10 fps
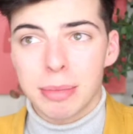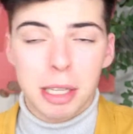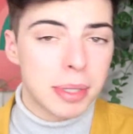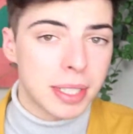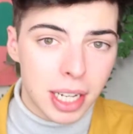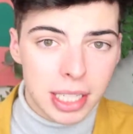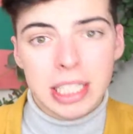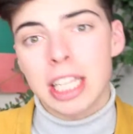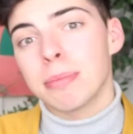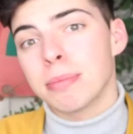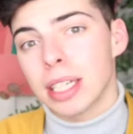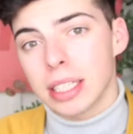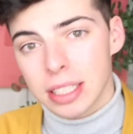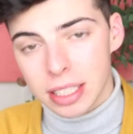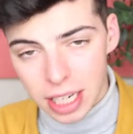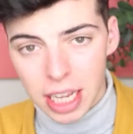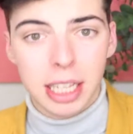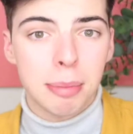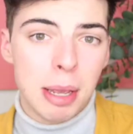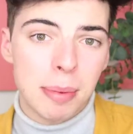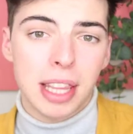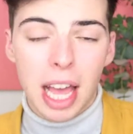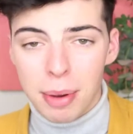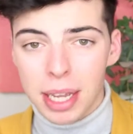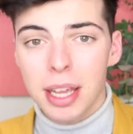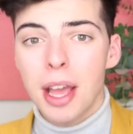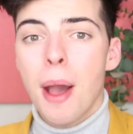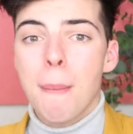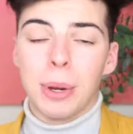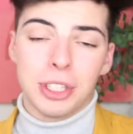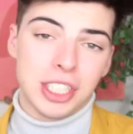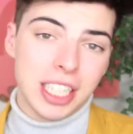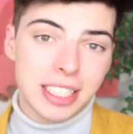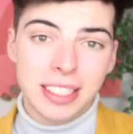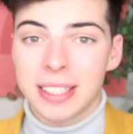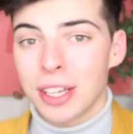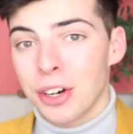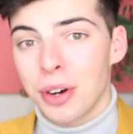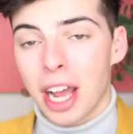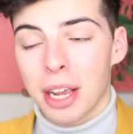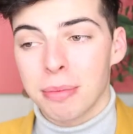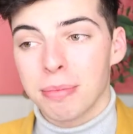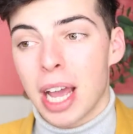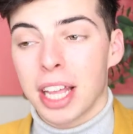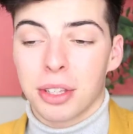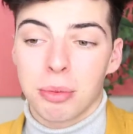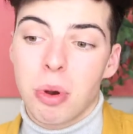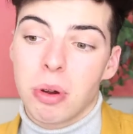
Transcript: make me sign something and take the payment that way, but she didn't, so I had to